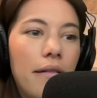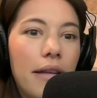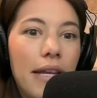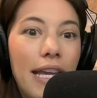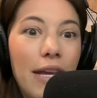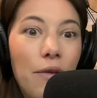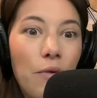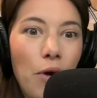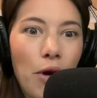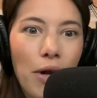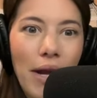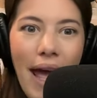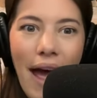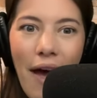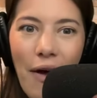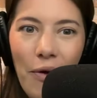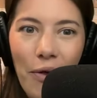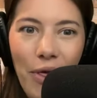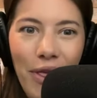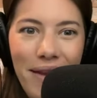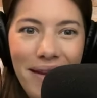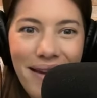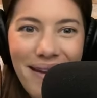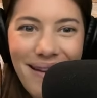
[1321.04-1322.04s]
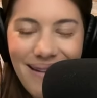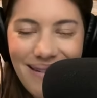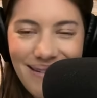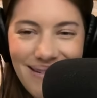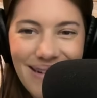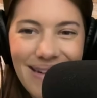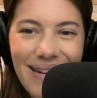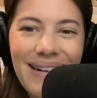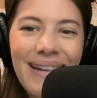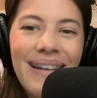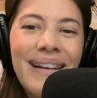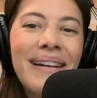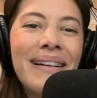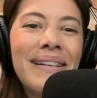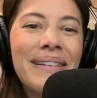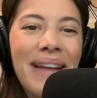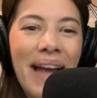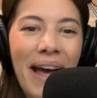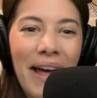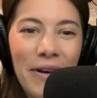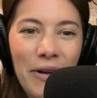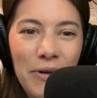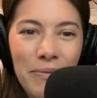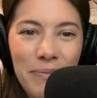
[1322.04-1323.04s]
keyword healthy
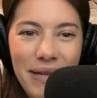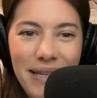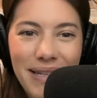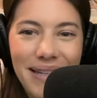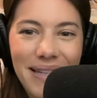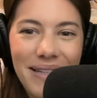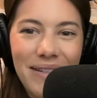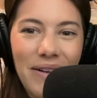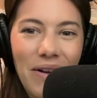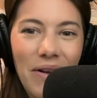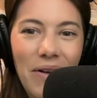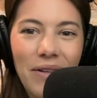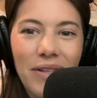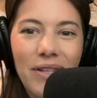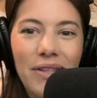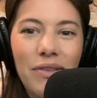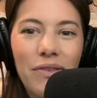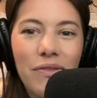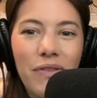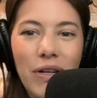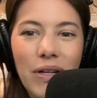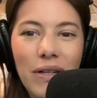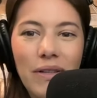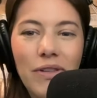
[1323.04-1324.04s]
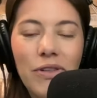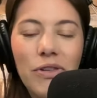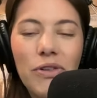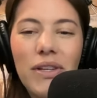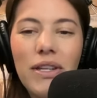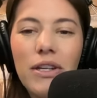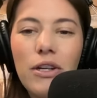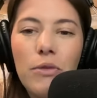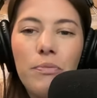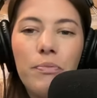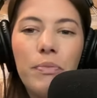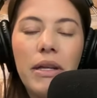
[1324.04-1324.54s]
non-obese adults over a two-year